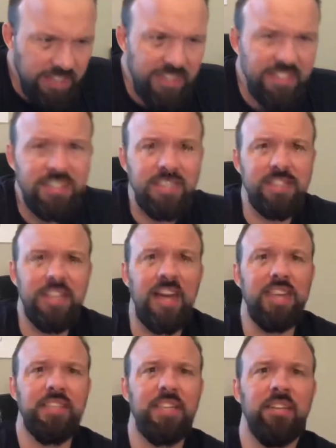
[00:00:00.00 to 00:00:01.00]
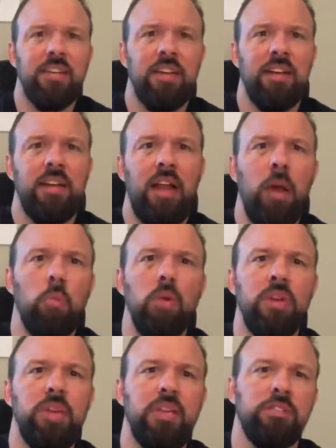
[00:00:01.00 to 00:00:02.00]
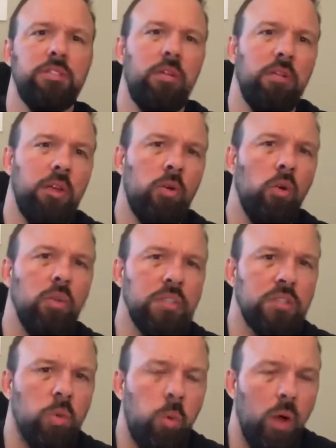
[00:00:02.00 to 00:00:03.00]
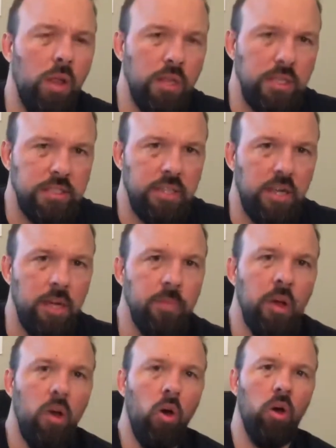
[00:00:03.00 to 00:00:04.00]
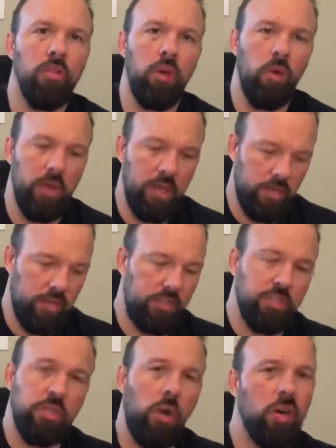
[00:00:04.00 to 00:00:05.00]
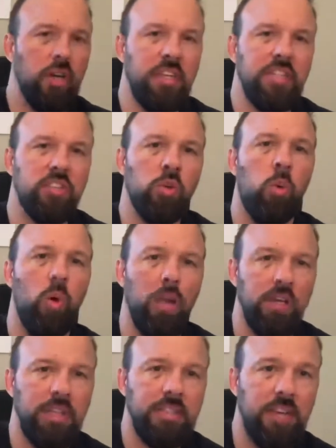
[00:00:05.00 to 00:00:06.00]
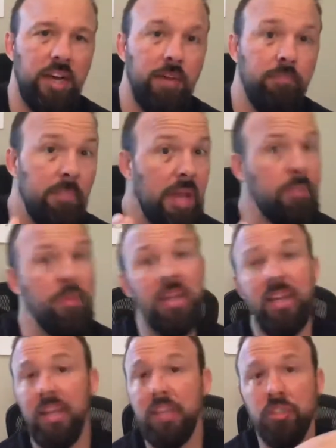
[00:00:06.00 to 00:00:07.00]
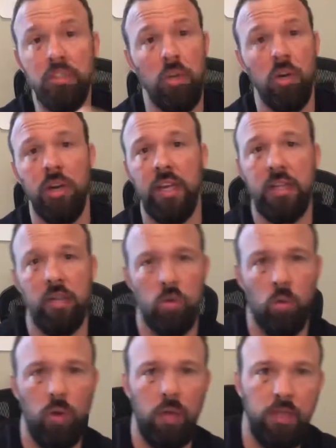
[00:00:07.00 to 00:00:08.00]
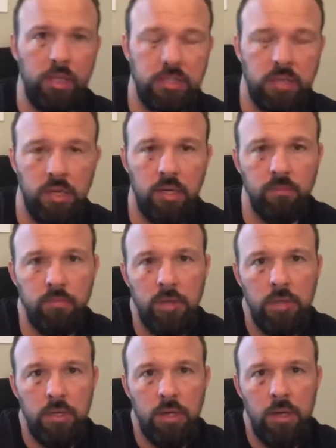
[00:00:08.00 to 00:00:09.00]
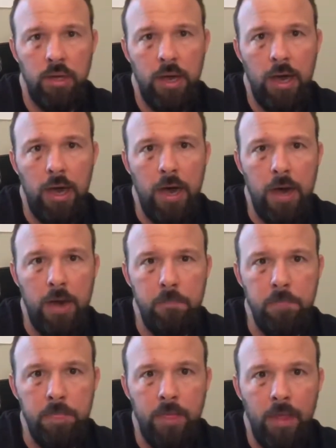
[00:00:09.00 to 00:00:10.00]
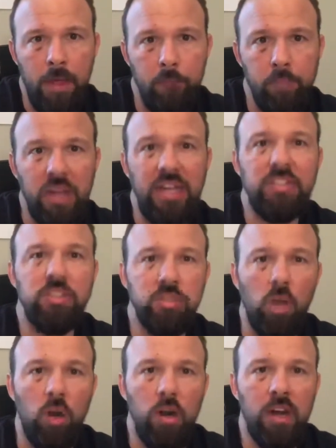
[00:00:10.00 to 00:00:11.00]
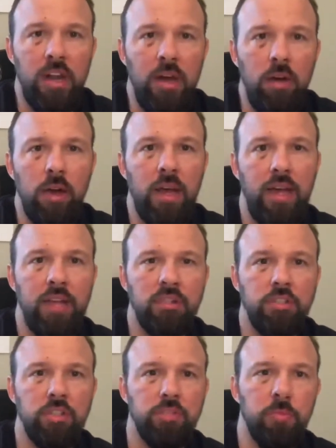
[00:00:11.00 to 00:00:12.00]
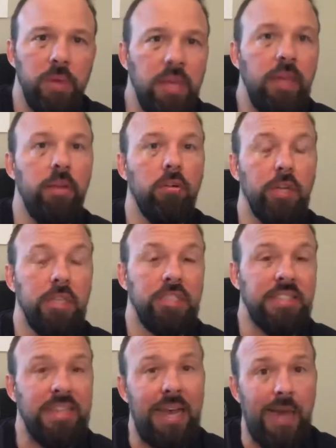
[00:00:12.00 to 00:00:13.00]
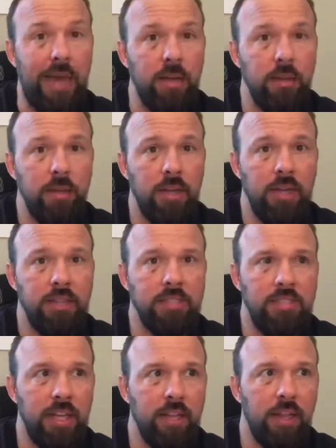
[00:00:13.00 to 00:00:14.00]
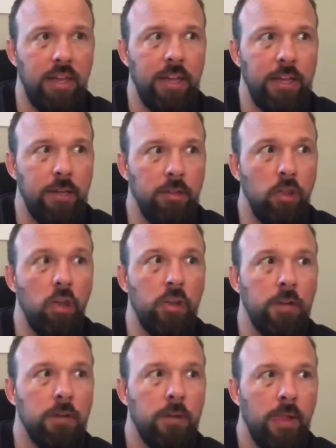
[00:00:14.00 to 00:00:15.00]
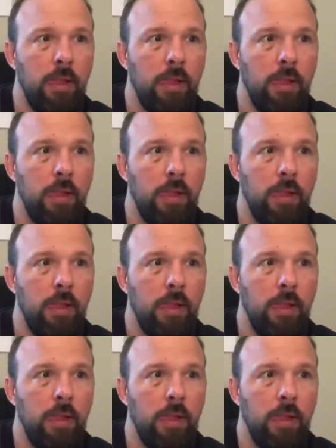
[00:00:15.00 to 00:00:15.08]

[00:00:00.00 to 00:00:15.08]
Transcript: this is the idea, and I wouldn't necessarily call this quality time. Although it started as quantity time, maybe it is turning into quality time. Um, but it started out as just me hearing a stat and saying like, look,